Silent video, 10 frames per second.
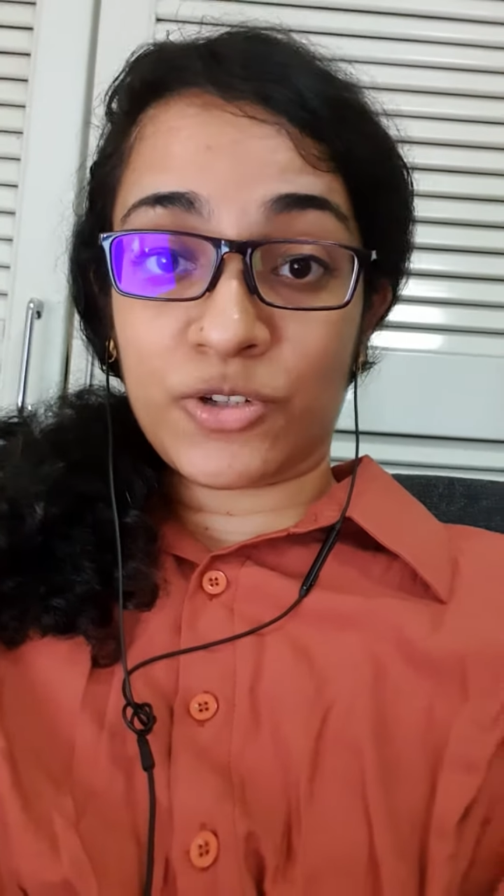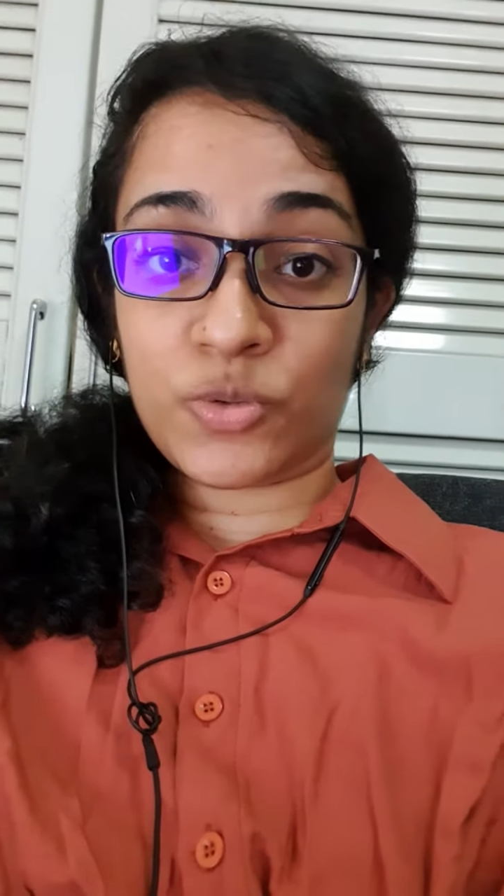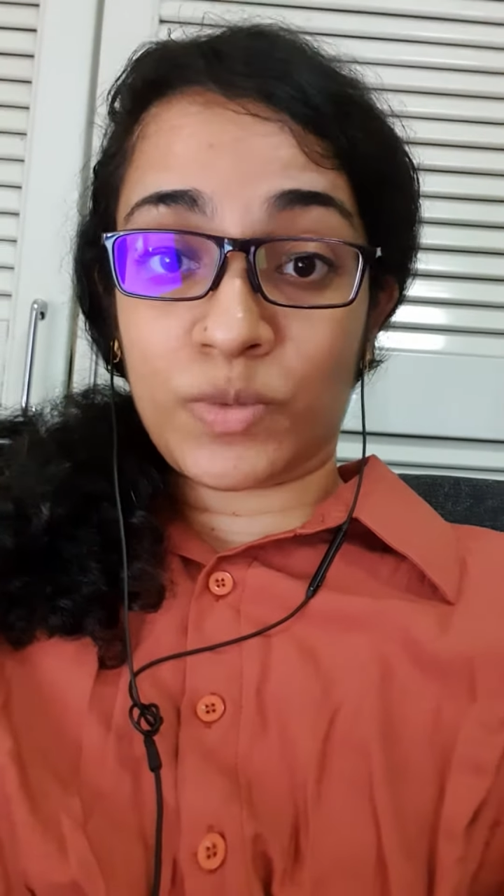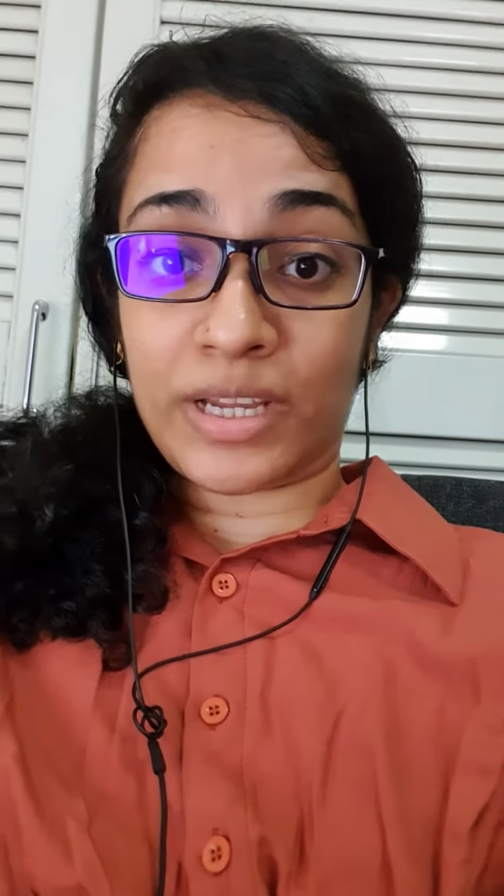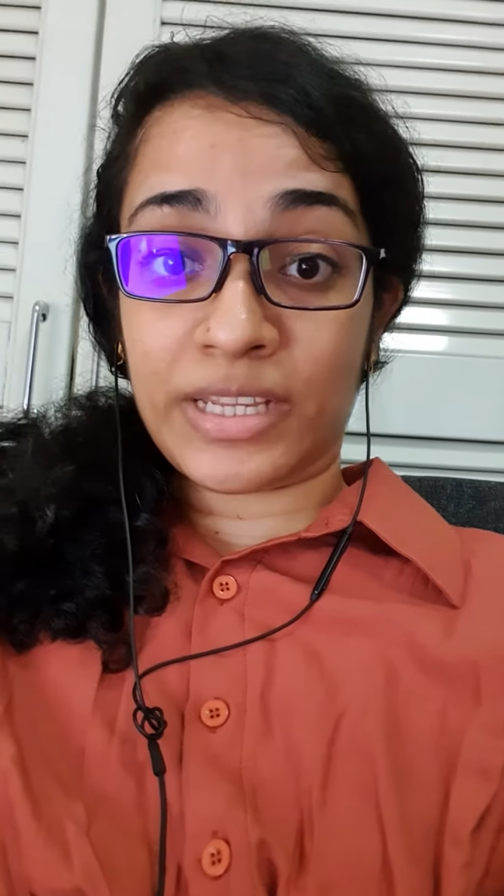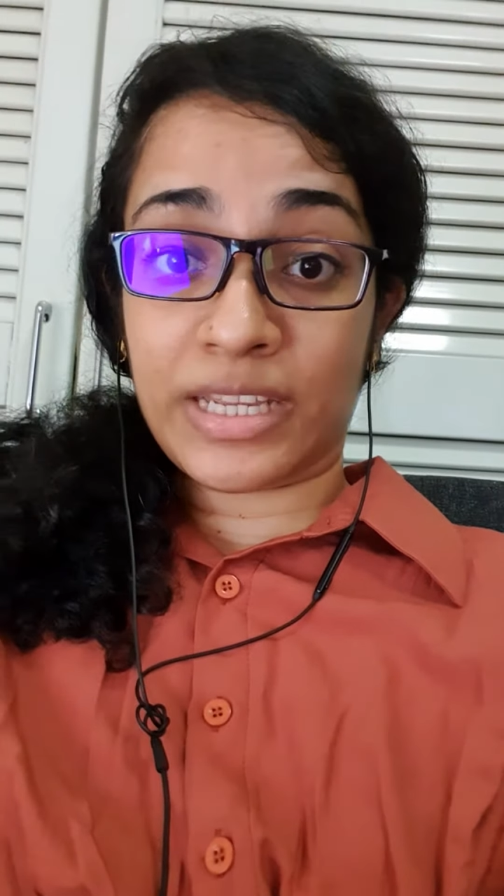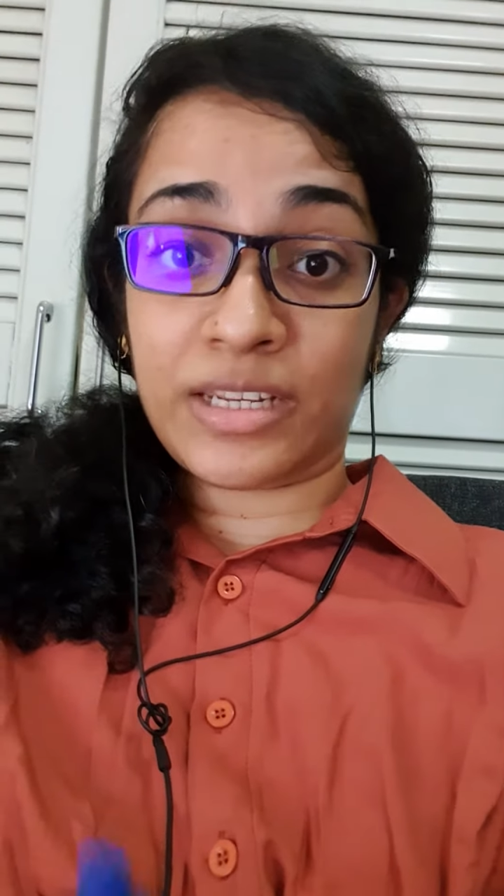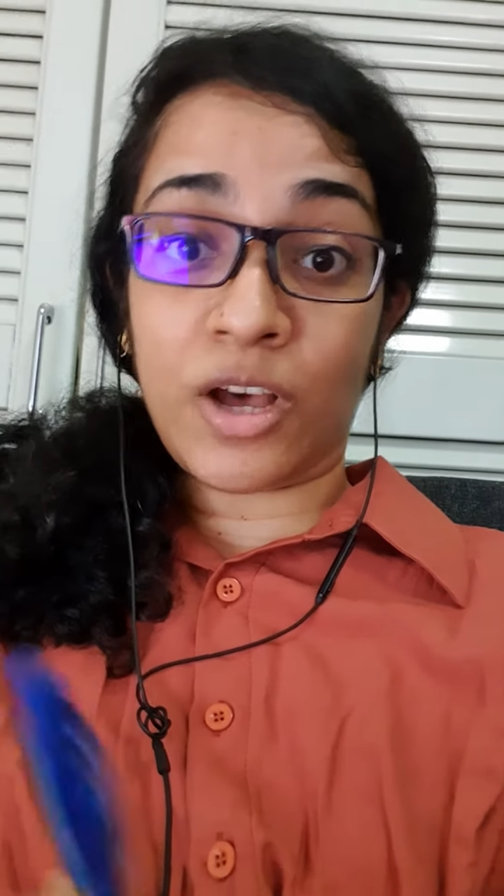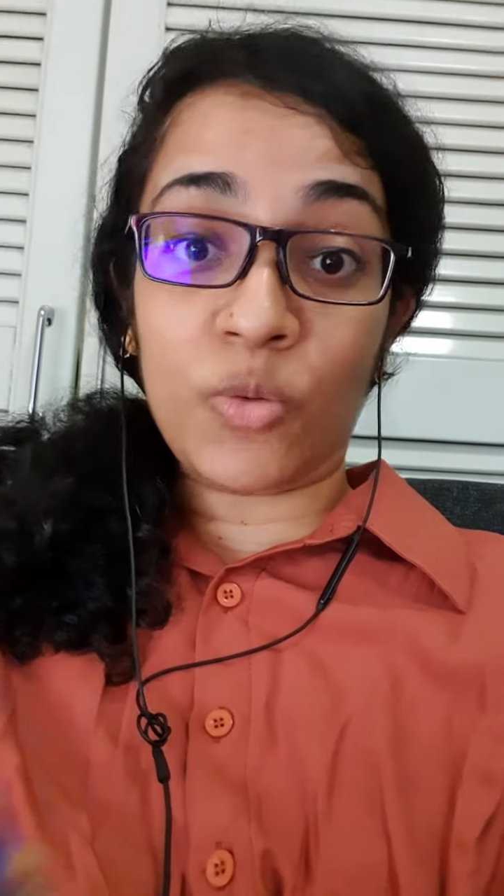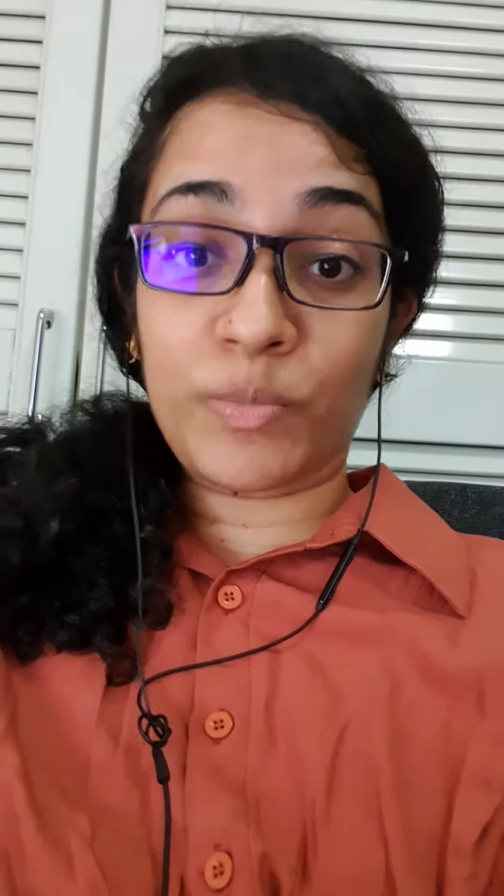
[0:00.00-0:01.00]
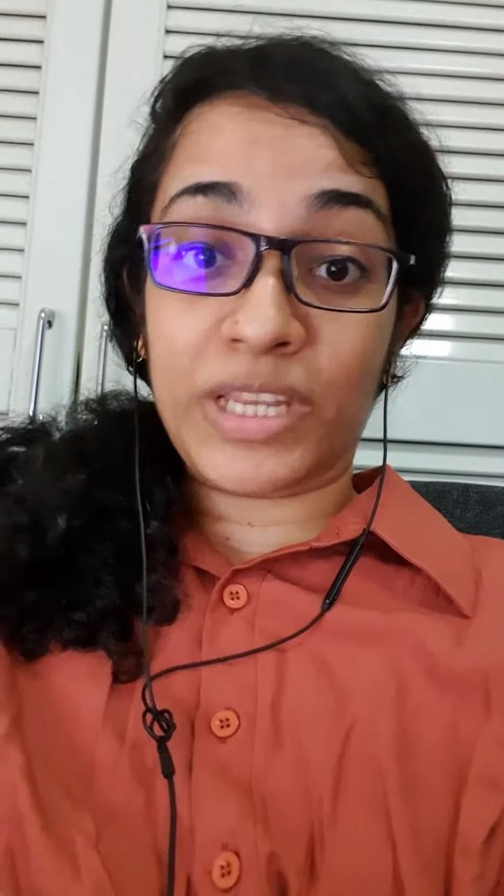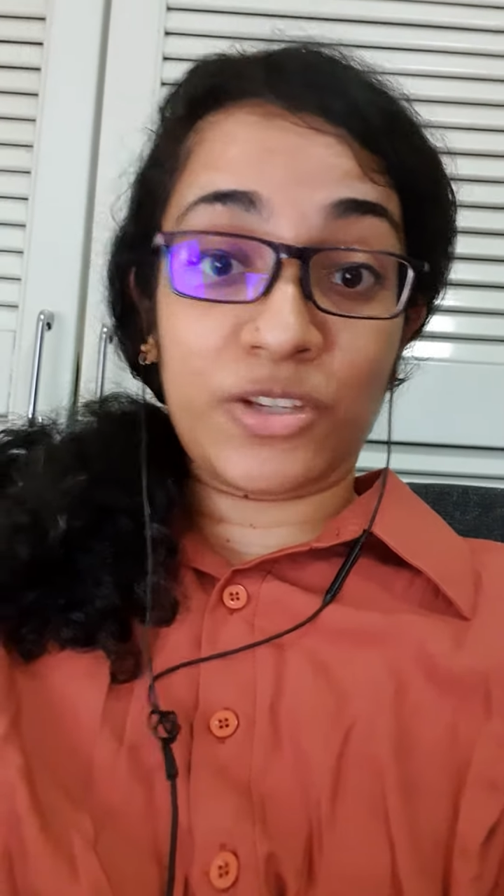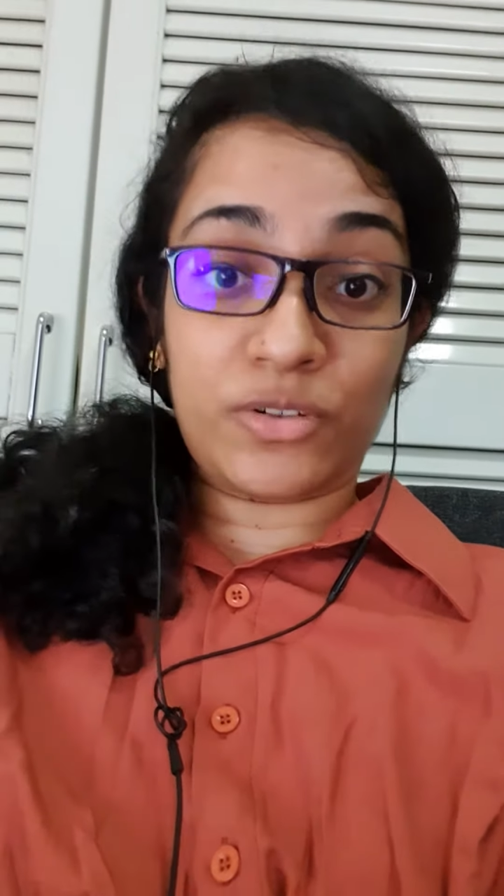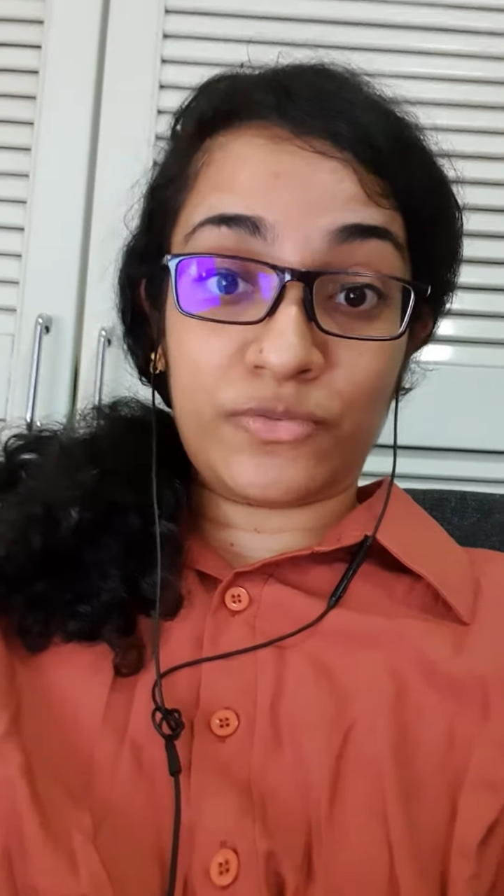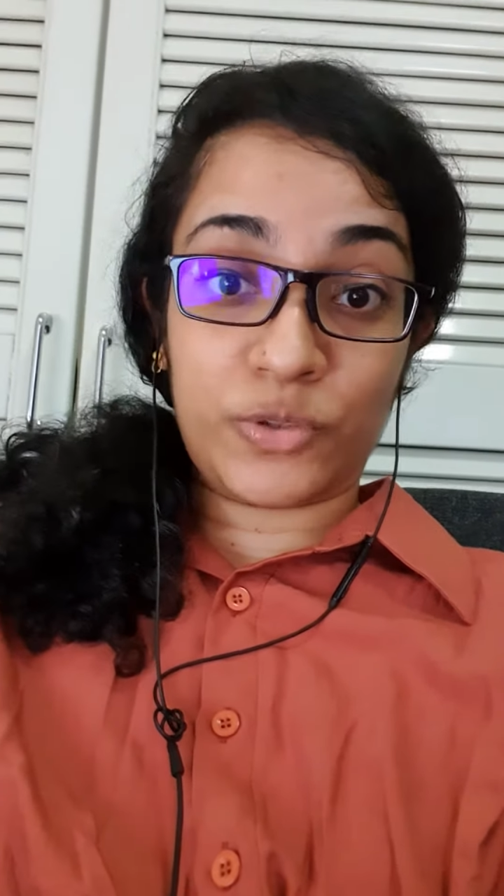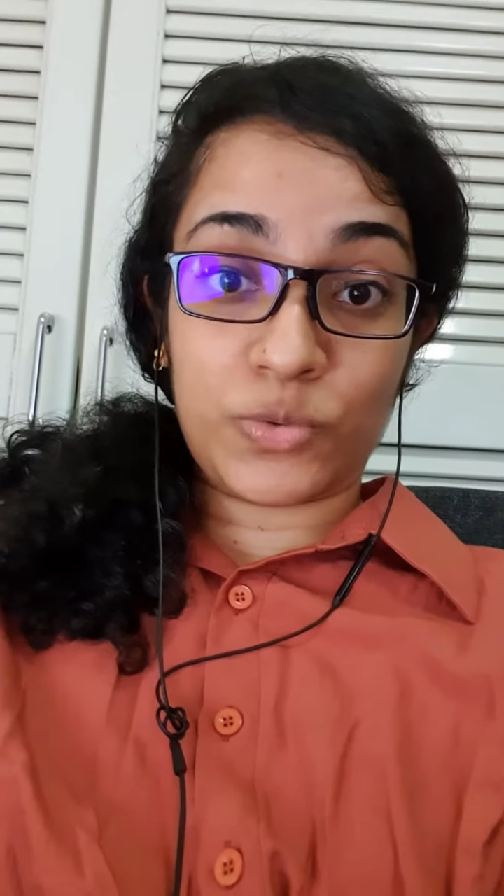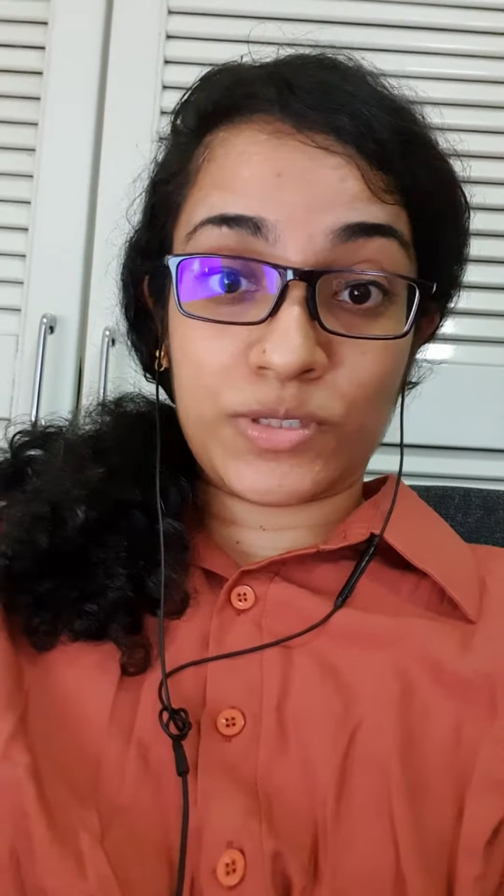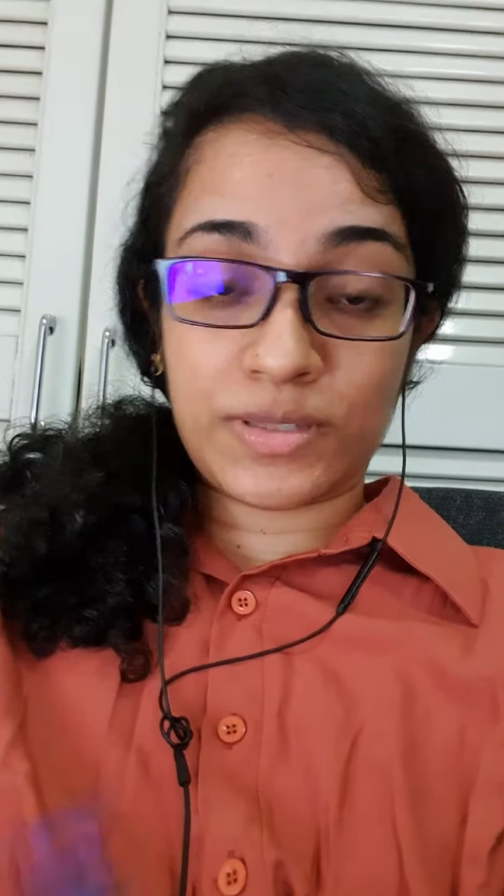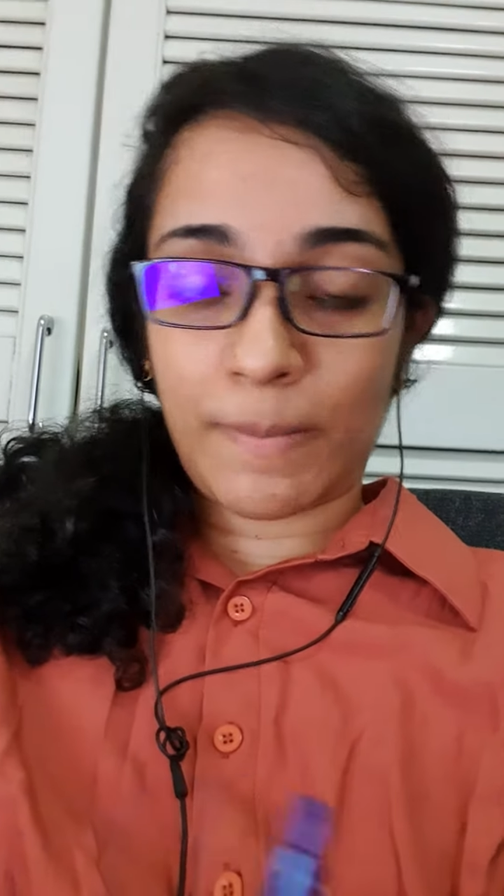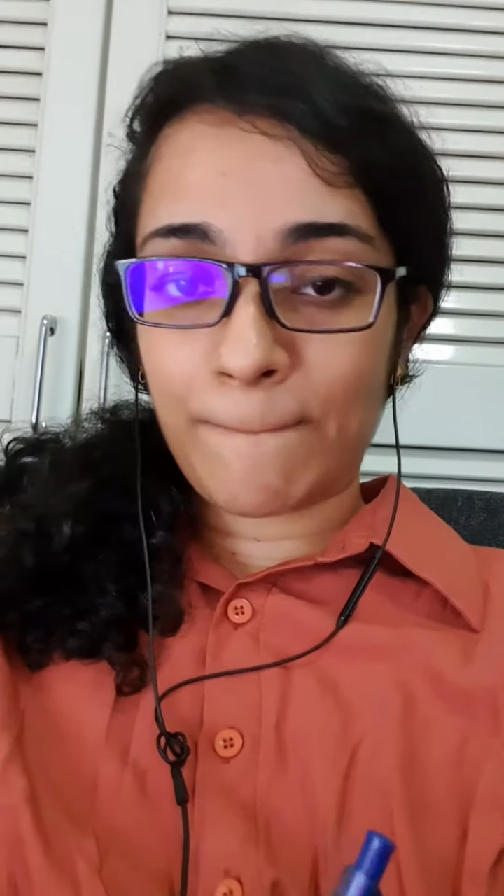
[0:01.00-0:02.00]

to buy and how many of those?